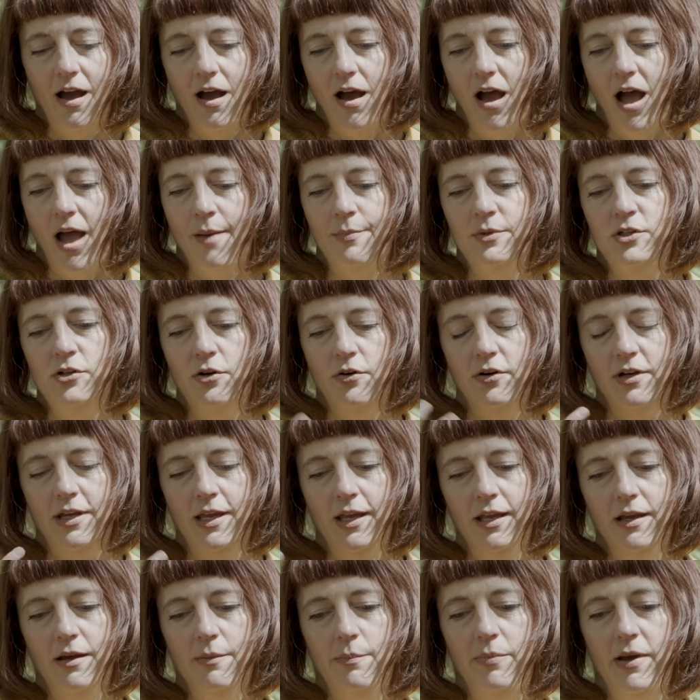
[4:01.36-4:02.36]
I'm
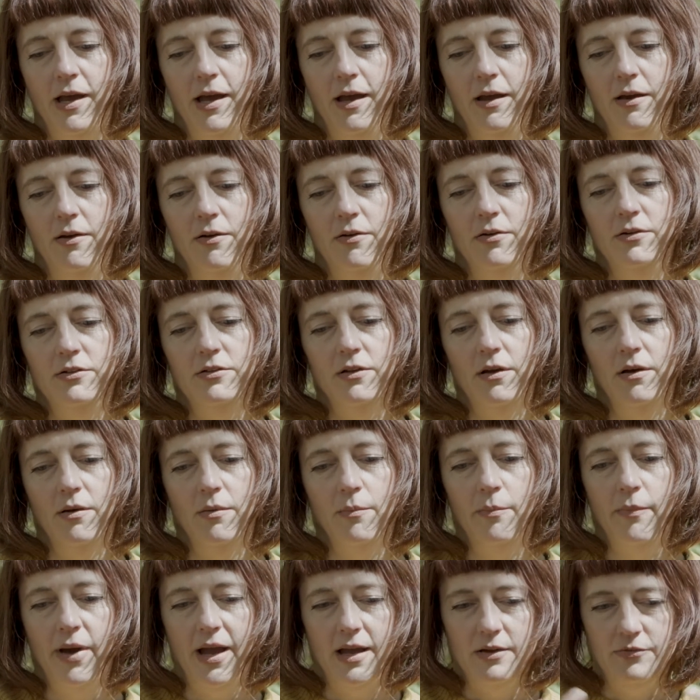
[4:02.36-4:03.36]
talking about
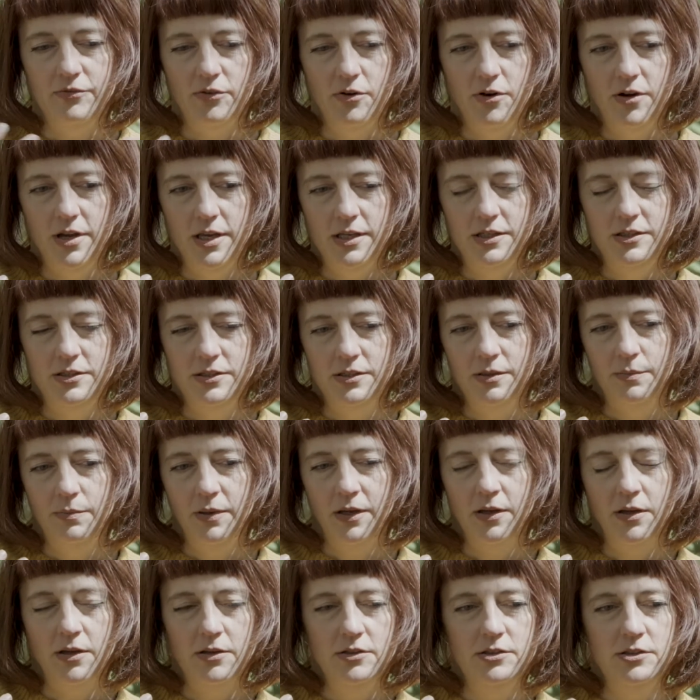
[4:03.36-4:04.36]
my voice,
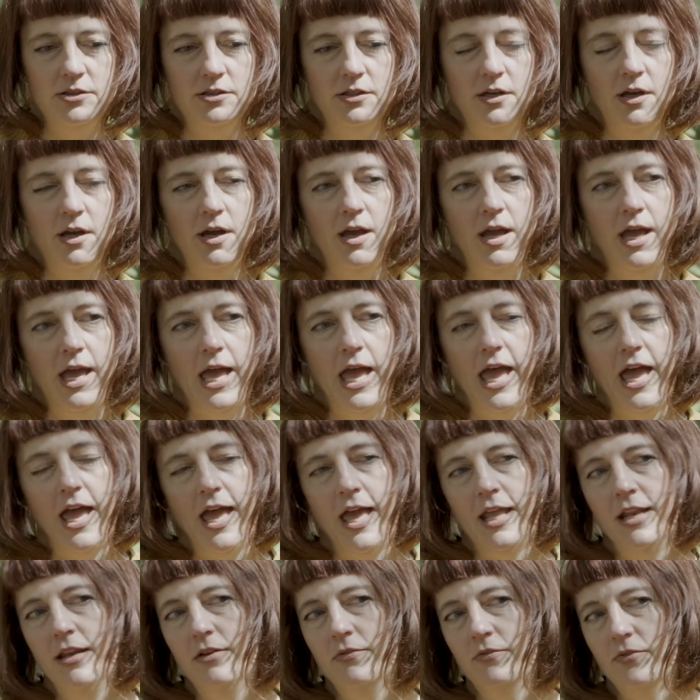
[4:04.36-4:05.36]
because
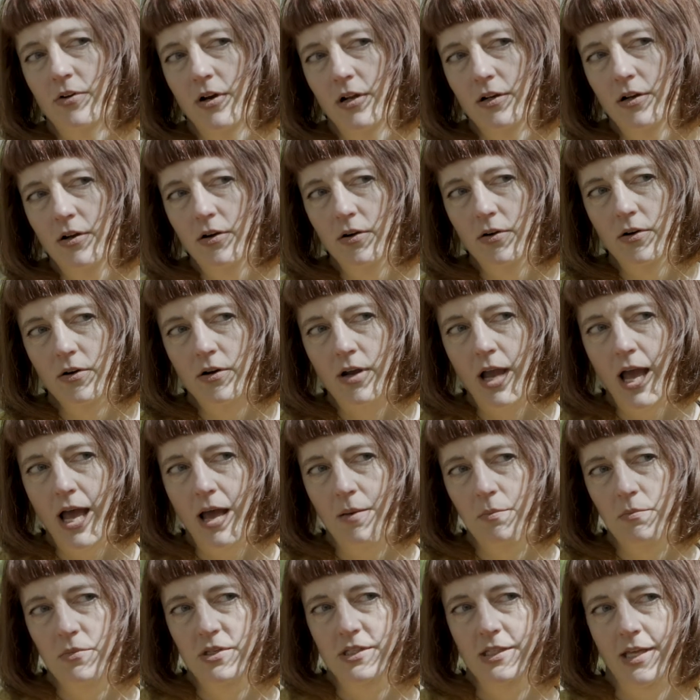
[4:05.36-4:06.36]
anyone who
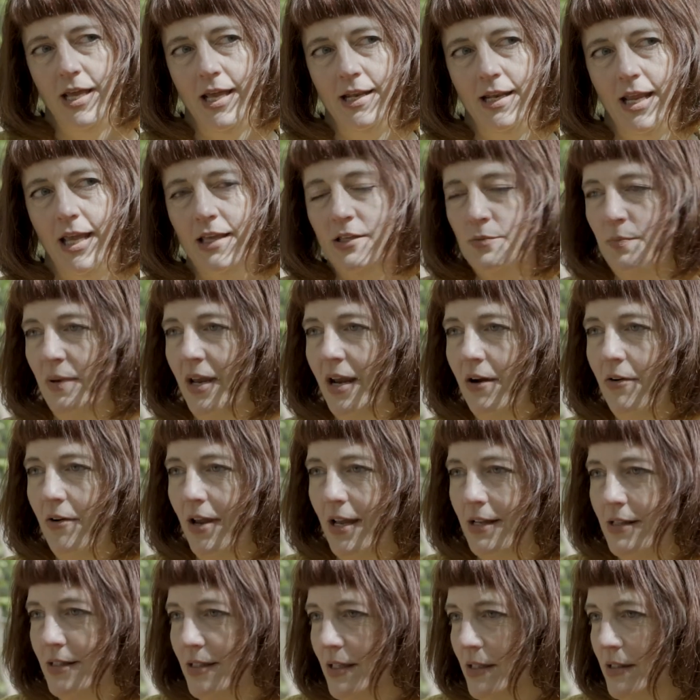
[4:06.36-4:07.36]
comes and
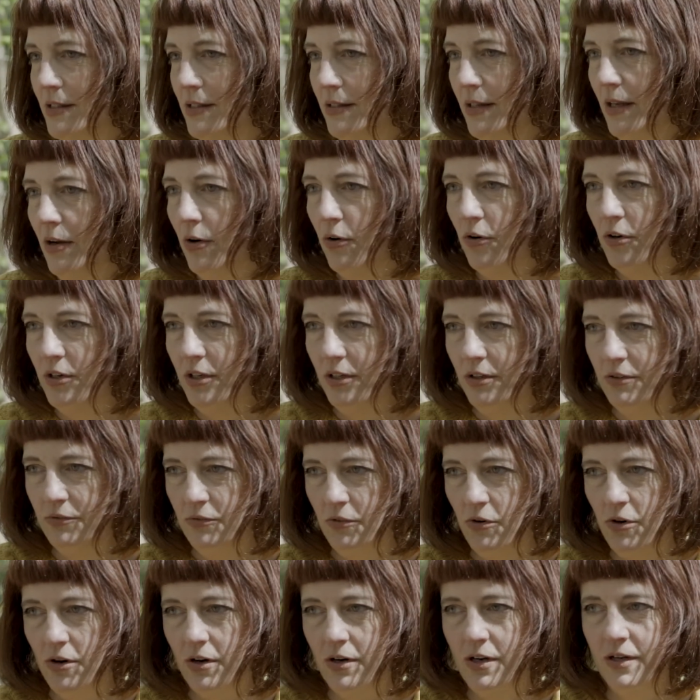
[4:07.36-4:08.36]
experiences the audio
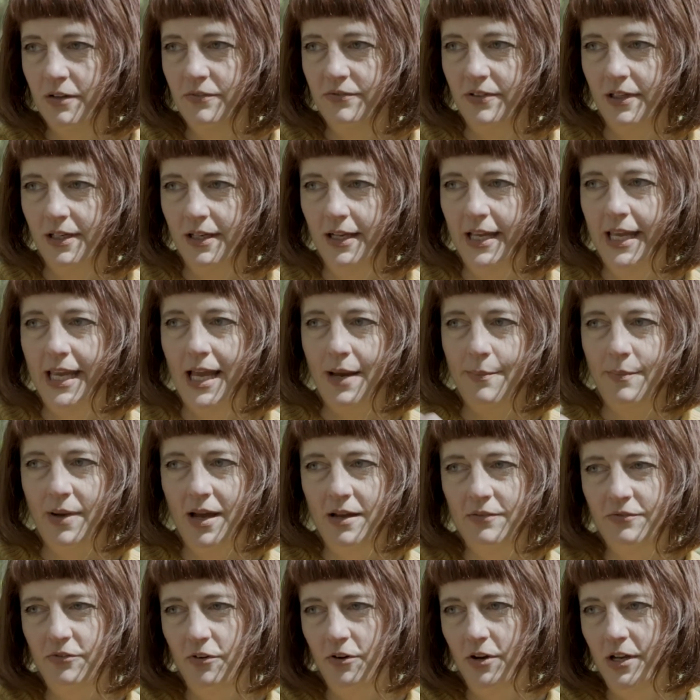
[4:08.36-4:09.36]
walk will hear my
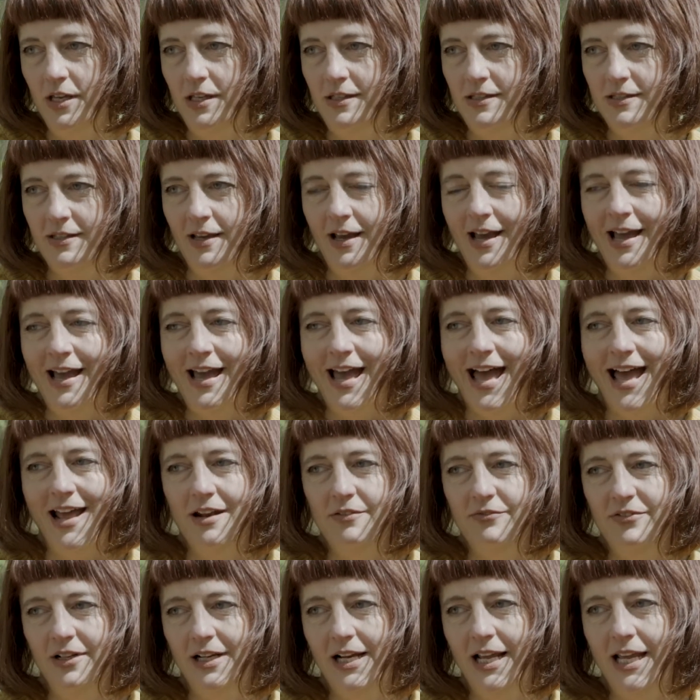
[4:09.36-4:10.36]
voice
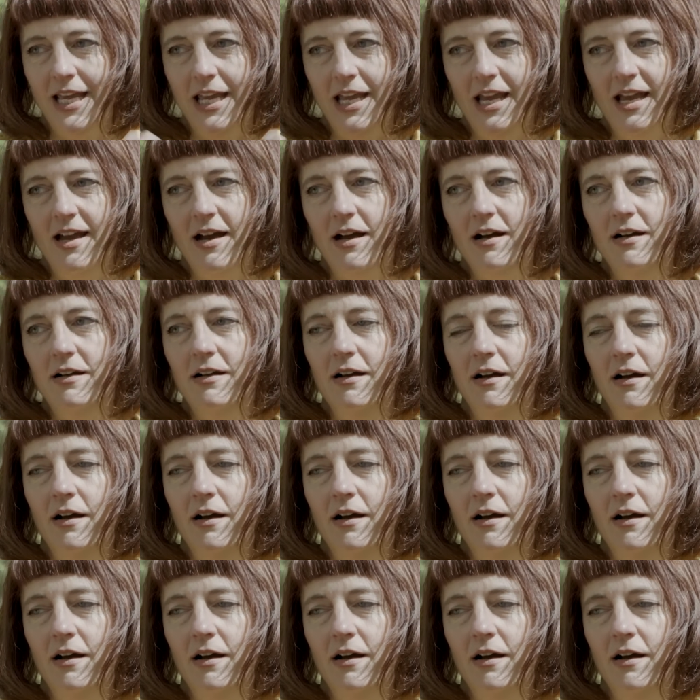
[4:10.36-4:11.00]
and will hear